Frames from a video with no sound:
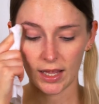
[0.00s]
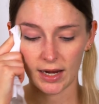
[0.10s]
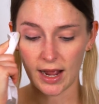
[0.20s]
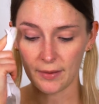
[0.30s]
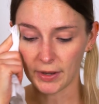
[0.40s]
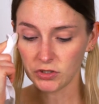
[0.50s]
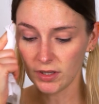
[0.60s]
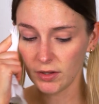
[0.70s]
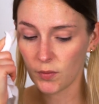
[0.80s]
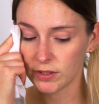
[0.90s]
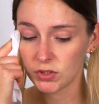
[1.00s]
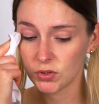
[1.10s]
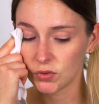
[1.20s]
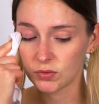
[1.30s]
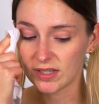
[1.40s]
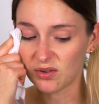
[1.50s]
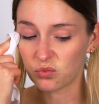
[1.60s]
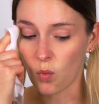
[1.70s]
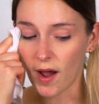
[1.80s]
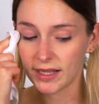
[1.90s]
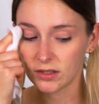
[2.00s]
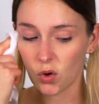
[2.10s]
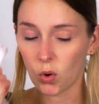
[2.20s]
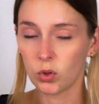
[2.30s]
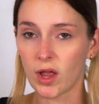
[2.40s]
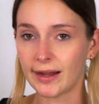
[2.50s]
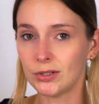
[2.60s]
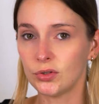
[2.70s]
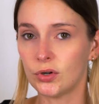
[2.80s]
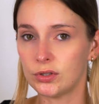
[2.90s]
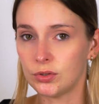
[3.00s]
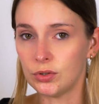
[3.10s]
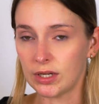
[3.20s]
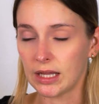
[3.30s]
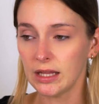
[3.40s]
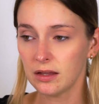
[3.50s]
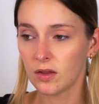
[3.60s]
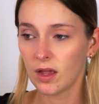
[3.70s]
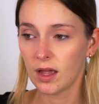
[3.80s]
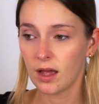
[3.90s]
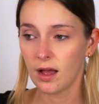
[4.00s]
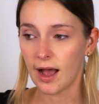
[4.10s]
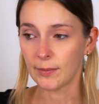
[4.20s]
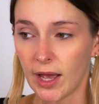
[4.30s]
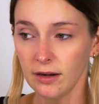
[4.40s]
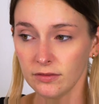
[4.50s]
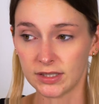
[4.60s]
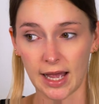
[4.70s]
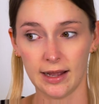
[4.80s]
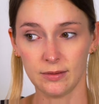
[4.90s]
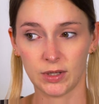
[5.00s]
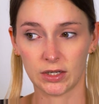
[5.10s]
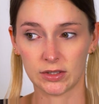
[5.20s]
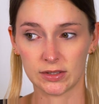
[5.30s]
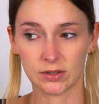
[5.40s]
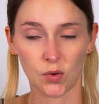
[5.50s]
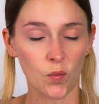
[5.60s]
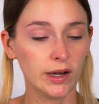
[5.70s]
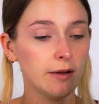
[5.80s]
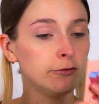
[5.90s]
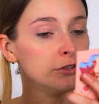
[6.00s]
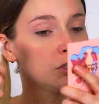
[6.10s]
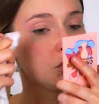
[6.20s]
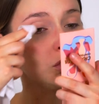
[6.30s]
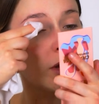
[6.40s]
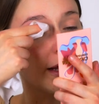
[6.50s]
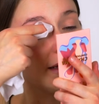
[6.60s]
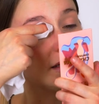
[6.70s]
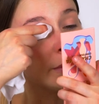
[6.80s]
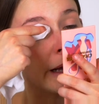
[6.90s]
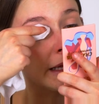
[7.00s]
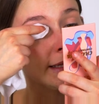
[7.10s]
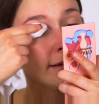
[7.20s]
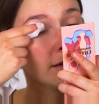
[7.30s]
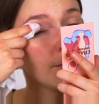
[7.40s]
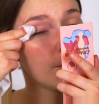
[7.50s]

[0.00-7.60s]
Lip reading: And I'm actually going to use a white kohl liner underneath. I'm kind of sad because when I first tried this palette,